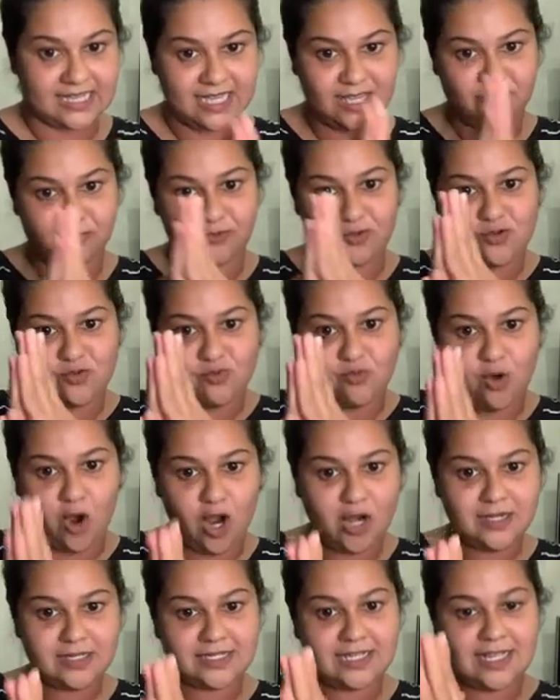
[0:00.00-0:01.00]
If you
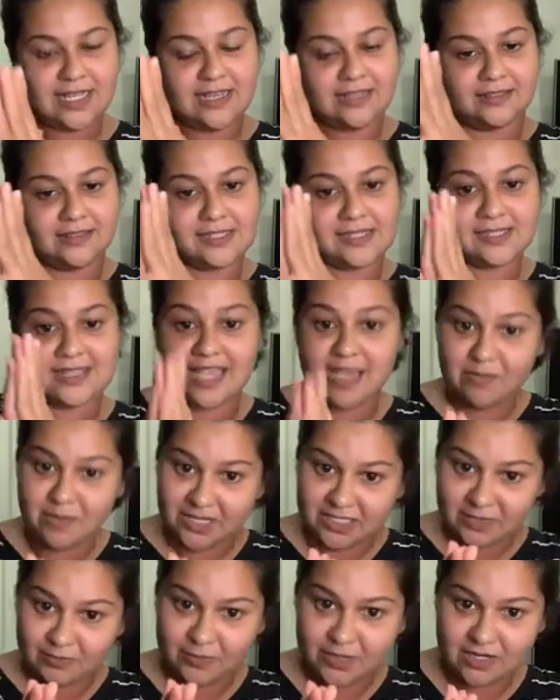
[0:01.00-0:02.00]
want the same
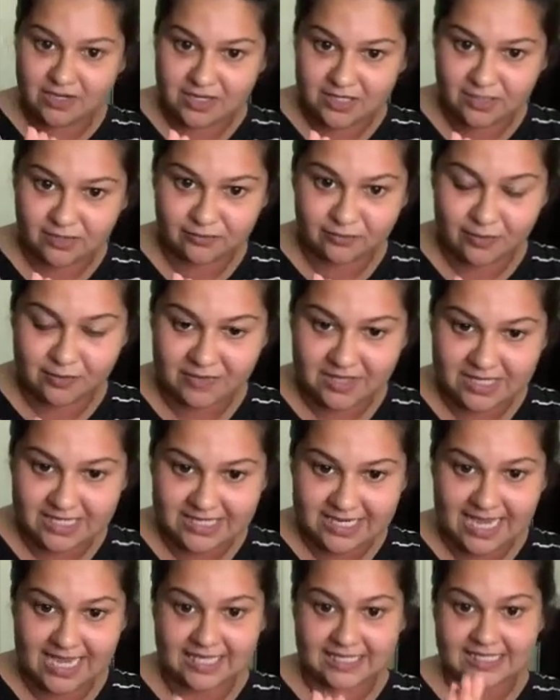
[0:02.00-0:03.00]
experience from the
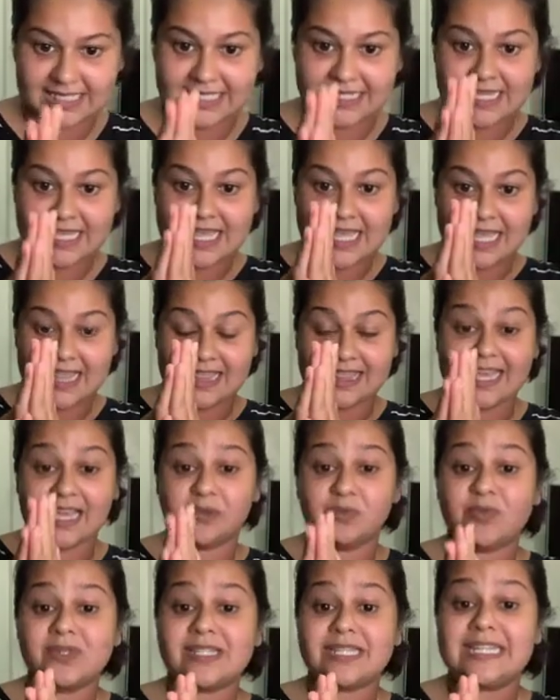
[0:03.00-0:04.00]
text that
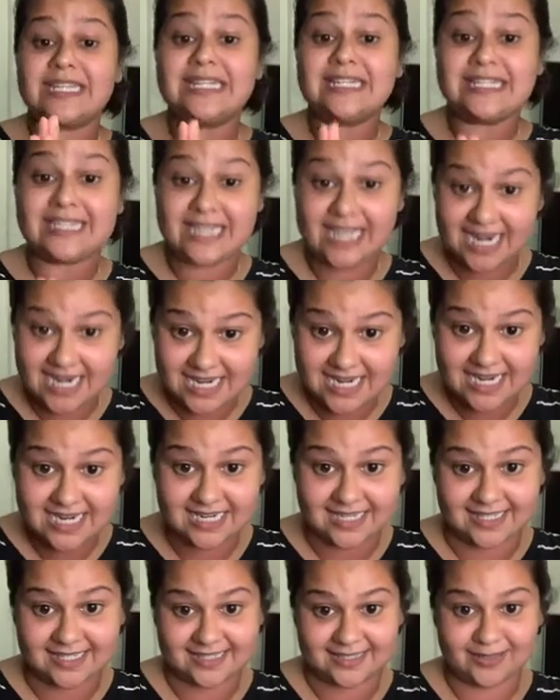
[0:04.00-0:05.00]
was
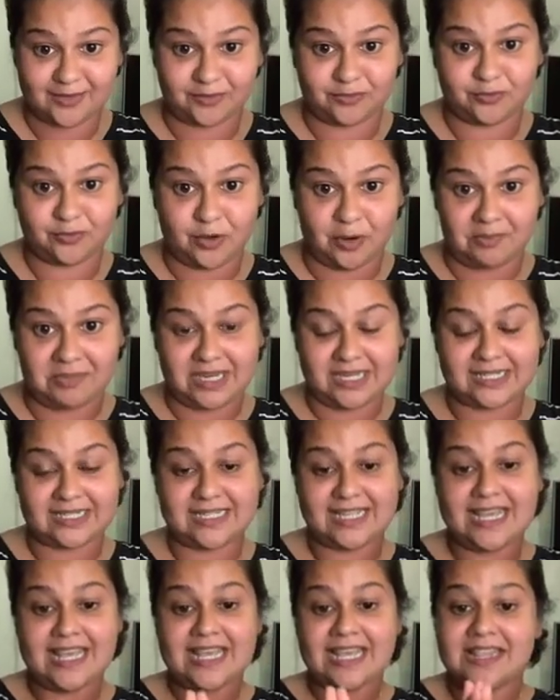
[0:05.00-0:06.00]
intended from it,
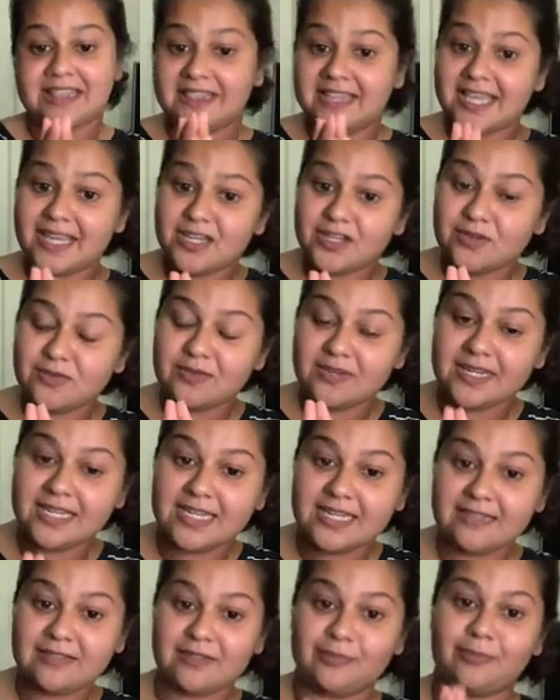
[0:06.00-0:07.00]
then you
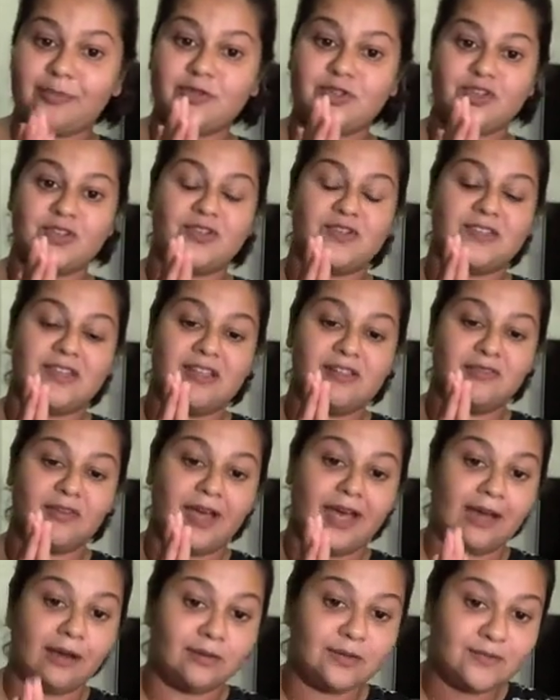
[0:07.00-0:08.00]
need to put yourself
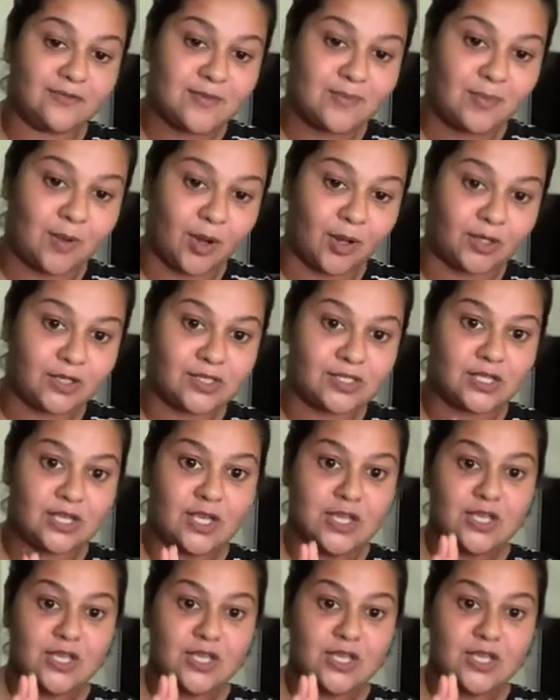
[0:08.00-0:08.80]
out of the box.